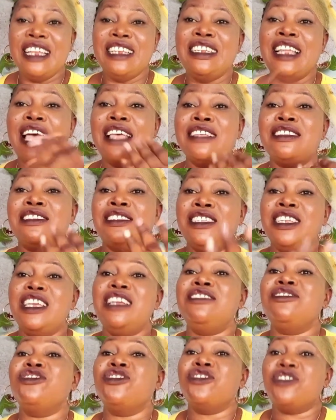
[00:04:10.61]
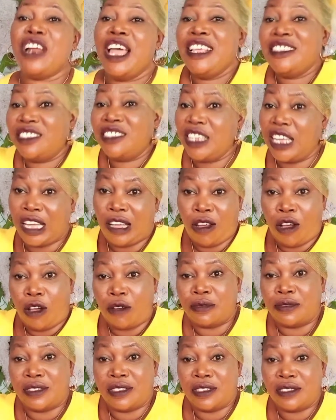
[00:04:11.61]
they still dress the
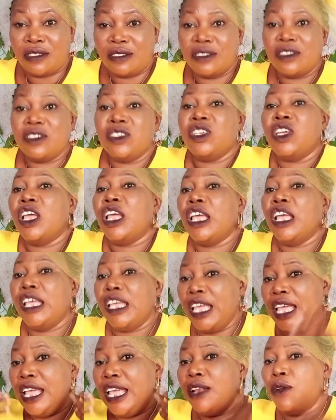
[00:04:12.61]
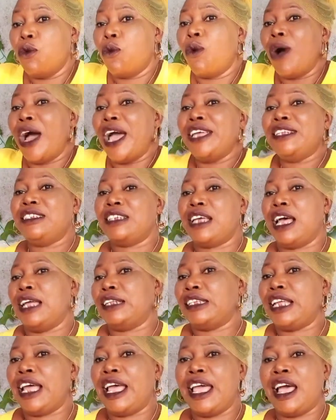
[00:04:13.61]
corpse in white
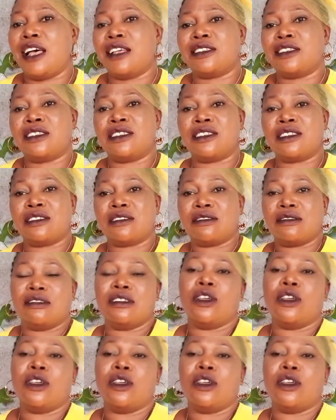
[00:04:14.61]
attires,